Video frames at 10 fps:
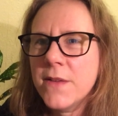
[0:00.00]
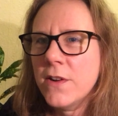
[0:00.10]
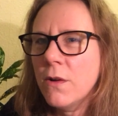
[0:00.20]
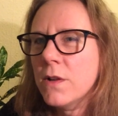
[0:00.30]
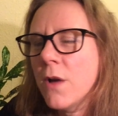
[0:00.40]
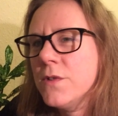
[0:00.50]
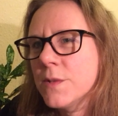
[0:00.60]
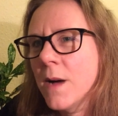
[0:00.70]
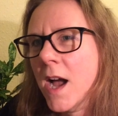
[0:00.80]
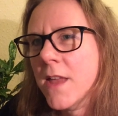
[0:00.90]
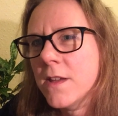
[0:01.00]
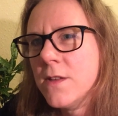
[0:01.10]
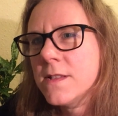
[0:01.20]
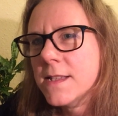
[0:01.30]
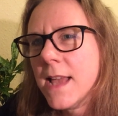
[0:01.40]
me of an old coach of mine that
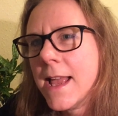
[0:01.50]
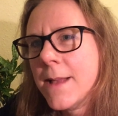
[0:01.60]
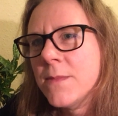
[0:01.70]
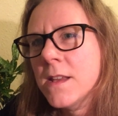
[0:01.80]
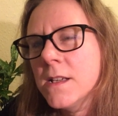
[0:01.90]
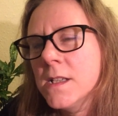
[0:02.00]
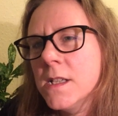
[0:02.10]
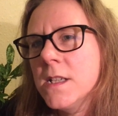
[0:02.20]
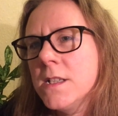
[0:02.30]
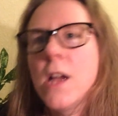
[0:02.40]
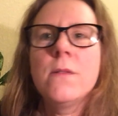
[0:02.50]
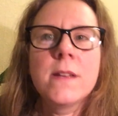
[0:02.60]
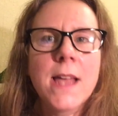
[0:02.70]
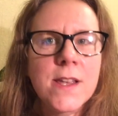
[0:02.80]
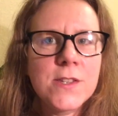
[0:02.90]
used to say,
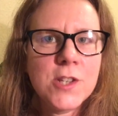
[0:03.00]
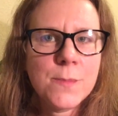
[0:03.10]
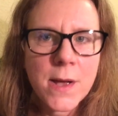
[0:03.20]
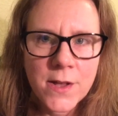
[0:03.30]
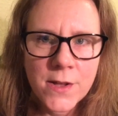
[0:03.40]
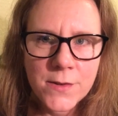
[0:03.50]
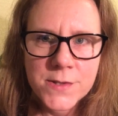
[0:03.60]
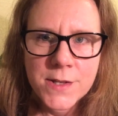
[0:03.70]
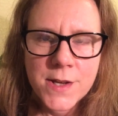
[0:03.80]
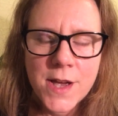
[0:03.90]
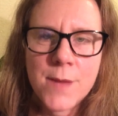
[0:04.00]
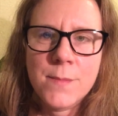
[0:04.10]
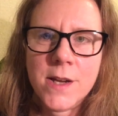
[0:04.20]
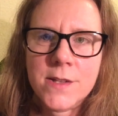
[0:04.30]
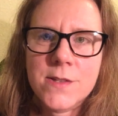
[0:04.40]
"Don't cast your pearls
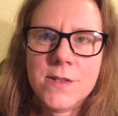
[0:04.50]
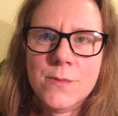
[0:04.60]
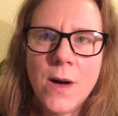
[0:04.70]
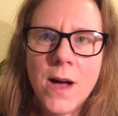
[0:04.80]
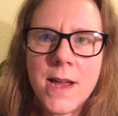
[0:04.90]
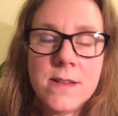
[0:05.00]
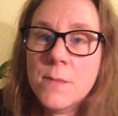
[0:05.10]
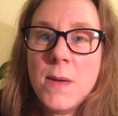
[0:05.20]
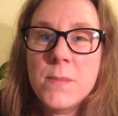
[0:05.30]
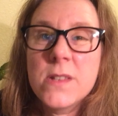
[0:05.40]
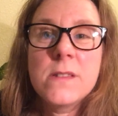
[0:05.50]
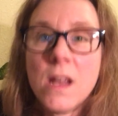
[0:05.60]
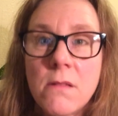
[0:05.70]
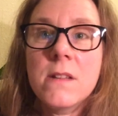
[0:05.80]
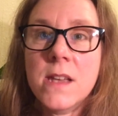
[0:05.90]
amongst swine." Some people just
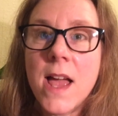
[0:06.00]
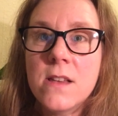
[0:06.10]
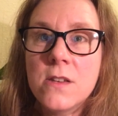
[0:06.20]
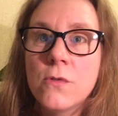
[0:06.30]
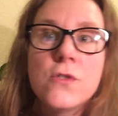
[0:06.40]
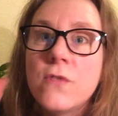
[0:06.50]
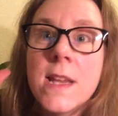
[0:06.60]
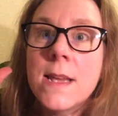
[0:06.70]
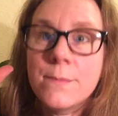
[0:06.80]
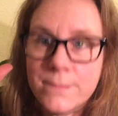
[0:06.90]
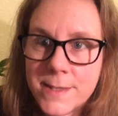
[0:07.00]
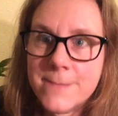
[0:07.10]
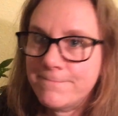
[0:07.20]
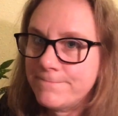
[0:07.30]
don't get your dreams.